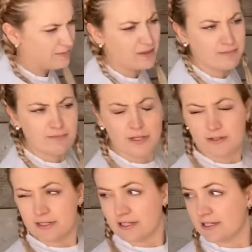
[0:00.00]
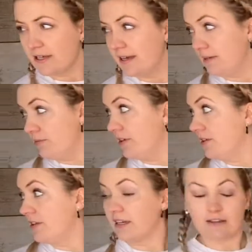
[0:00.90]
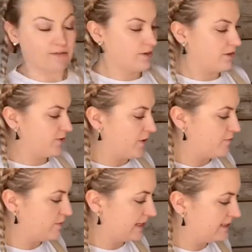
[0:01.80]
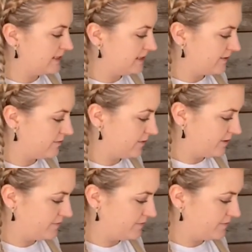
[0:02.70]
my most exciting one, I think. I've got a few other pieces. I've